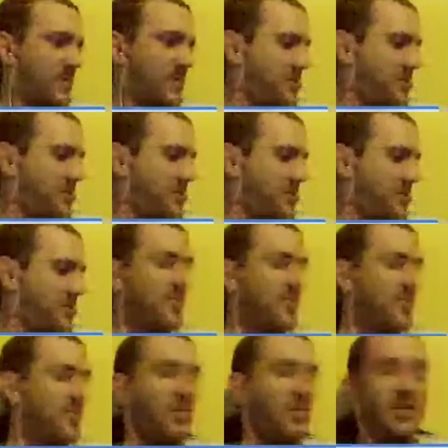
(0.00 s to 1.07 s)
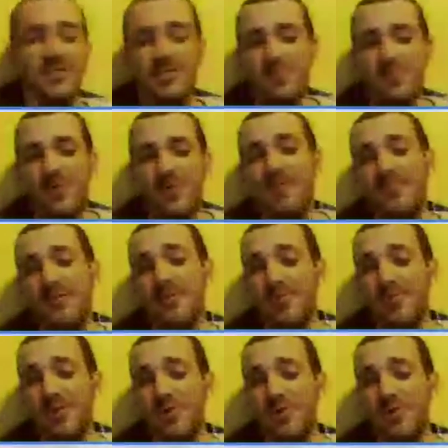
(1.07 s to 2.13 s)
it's easier to get in places when you have another
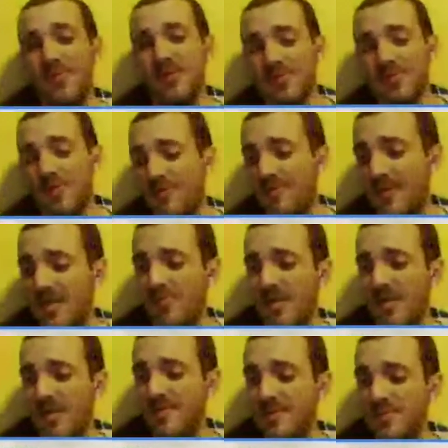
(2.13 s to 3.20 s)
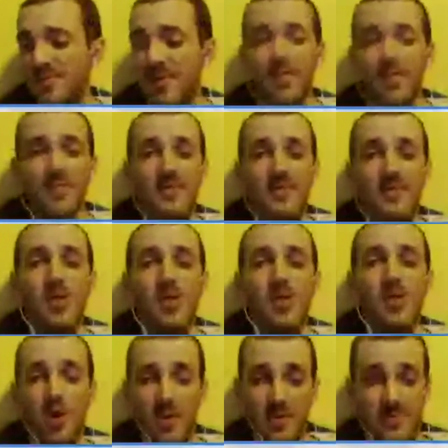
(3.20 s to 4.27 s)
human. It's harder to get in places when you have a
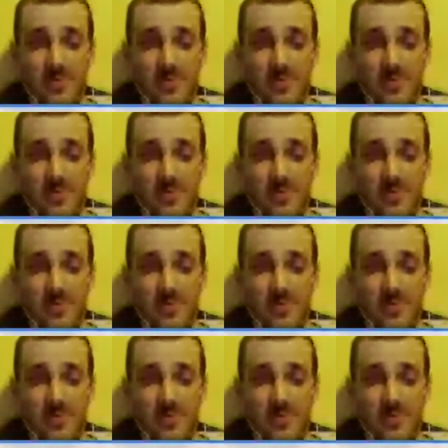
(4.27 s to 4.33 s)
dog.